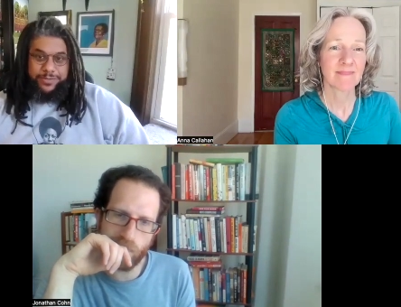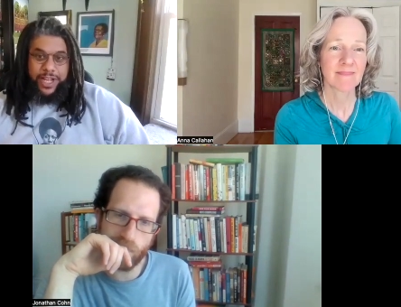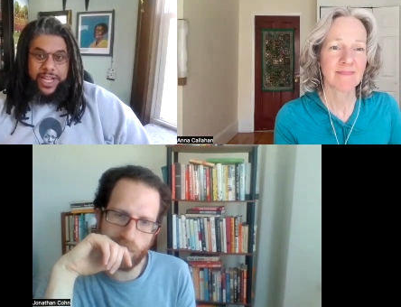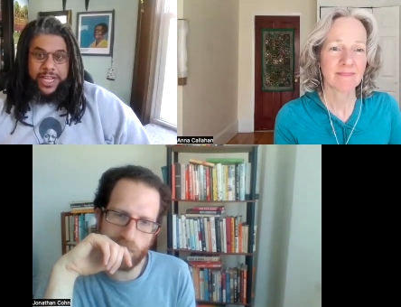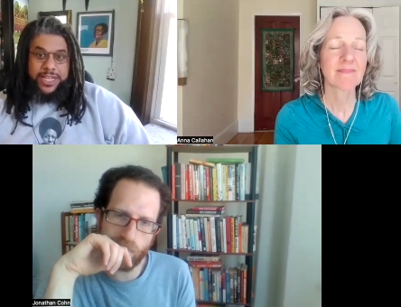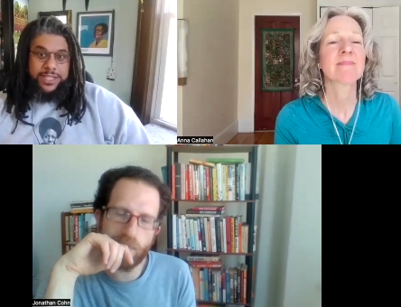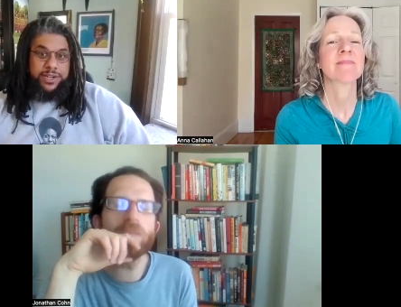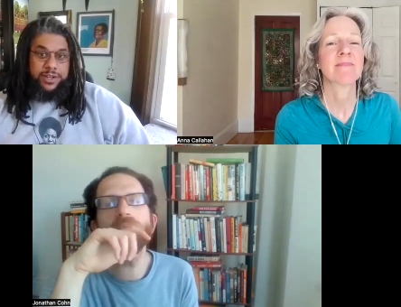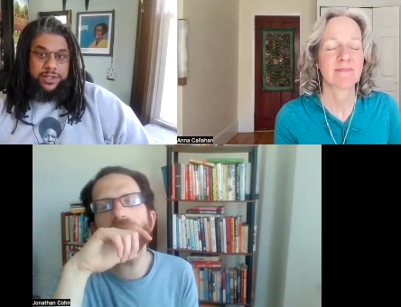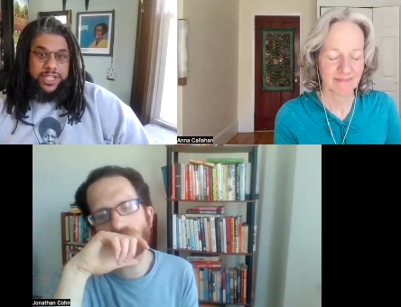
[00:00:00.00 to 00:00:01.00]
Speaker 1: like is
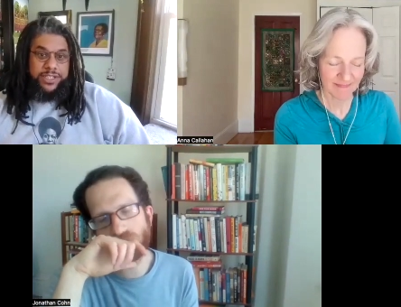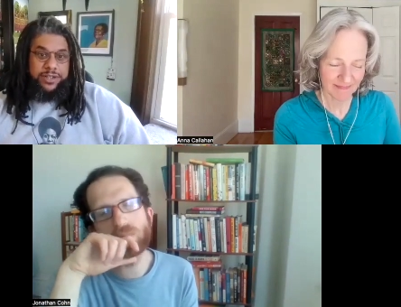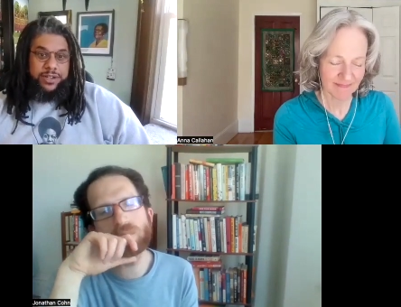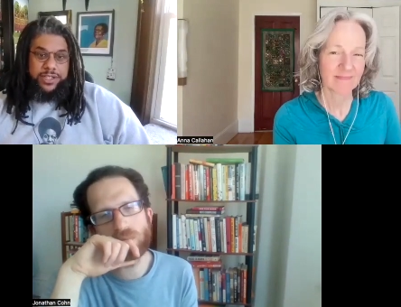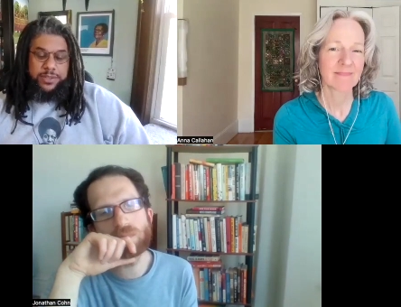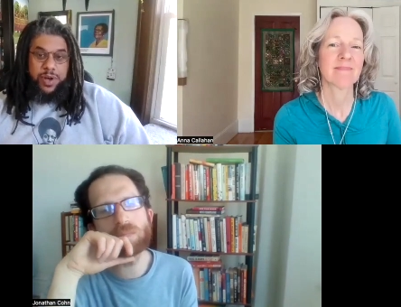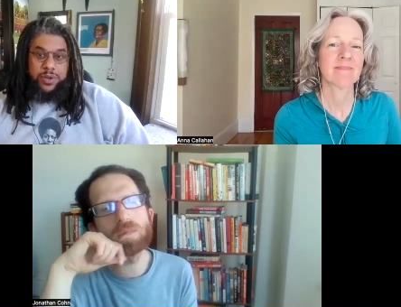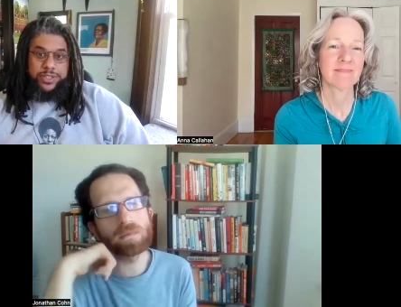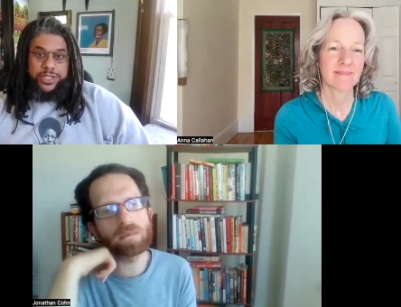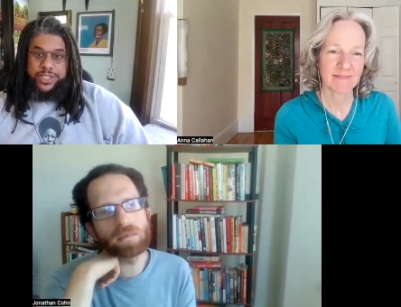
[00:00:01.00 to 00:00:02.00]
there is there a
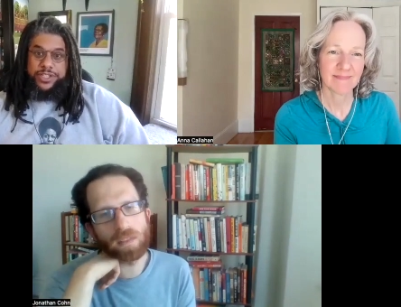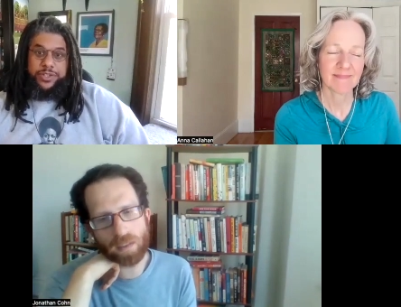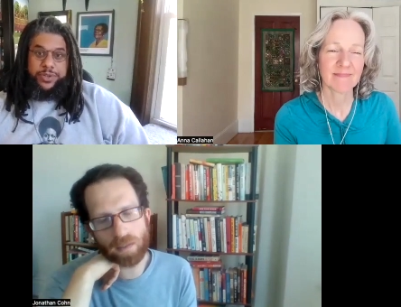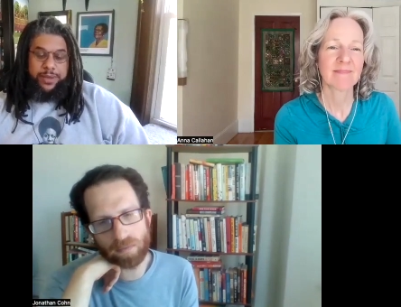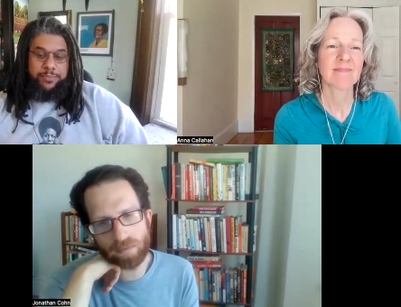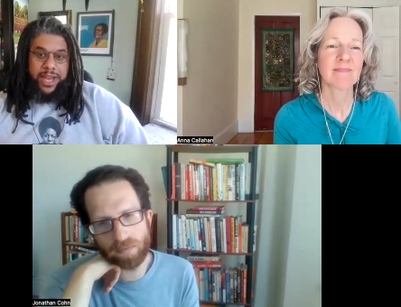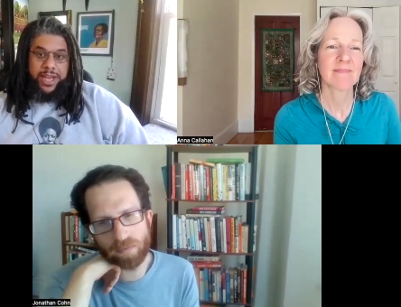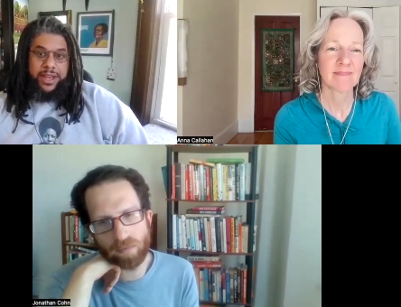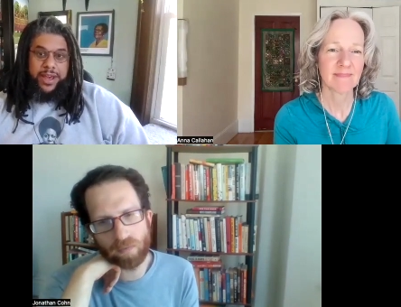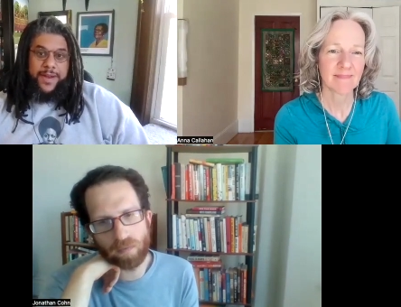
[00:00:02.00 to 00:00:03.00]
small decision you can make